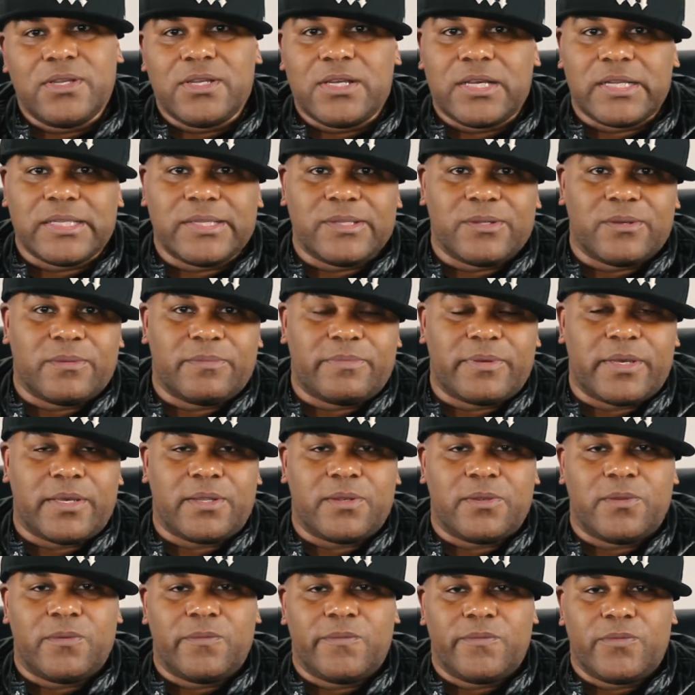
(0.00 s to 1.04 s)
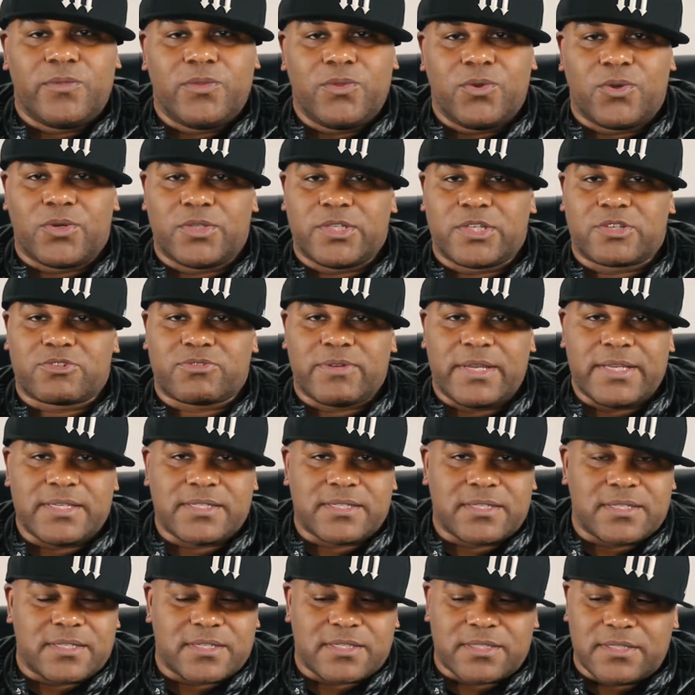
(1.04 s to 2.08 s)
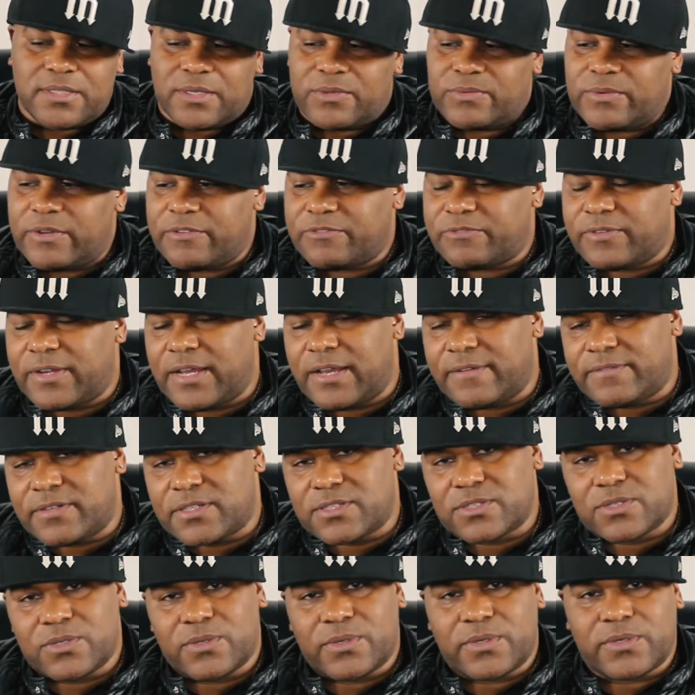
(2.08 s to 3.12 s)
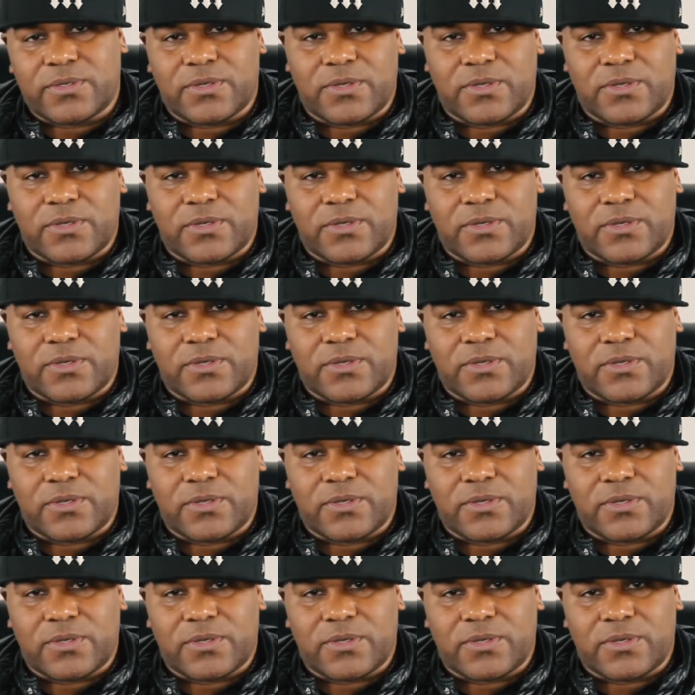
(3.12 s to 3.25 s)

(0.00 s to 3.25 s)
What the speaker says: a little bit on the craziness and the riffraff that's going